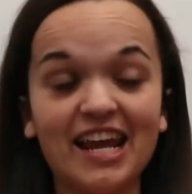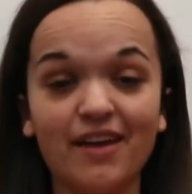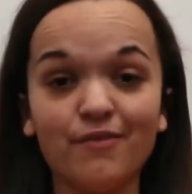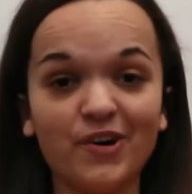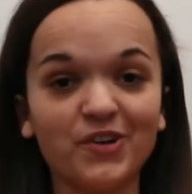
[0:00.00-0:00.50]

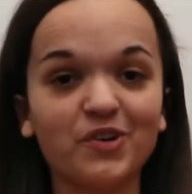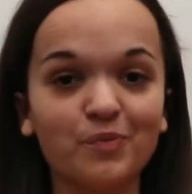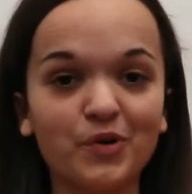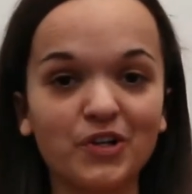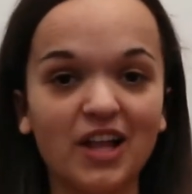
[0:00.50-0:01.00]
and
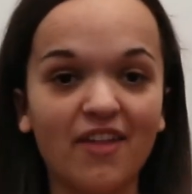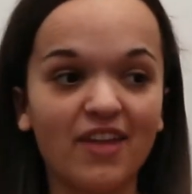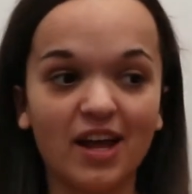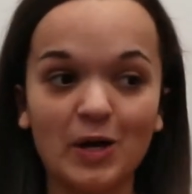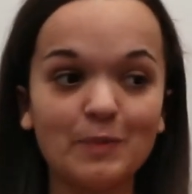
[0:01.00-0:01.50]
vulnerable and
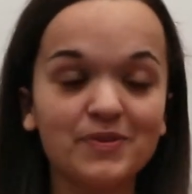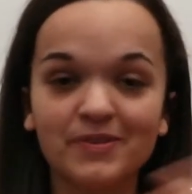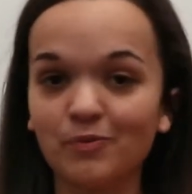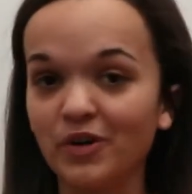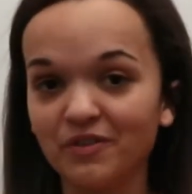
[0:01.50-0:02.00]
that
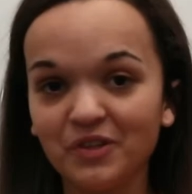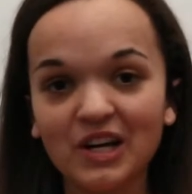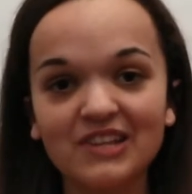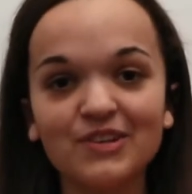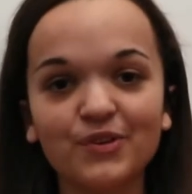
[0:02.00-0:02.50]
helps one of you
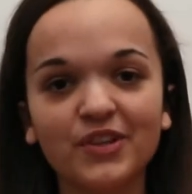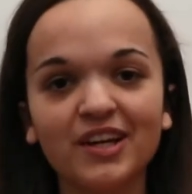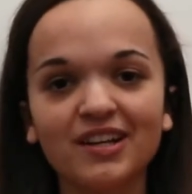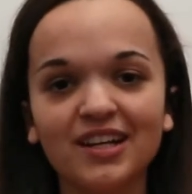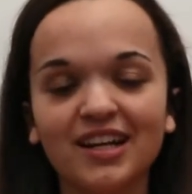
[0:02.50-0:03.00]
guys out
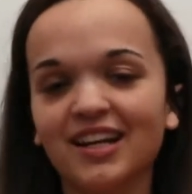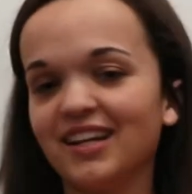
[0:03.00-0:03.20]
there,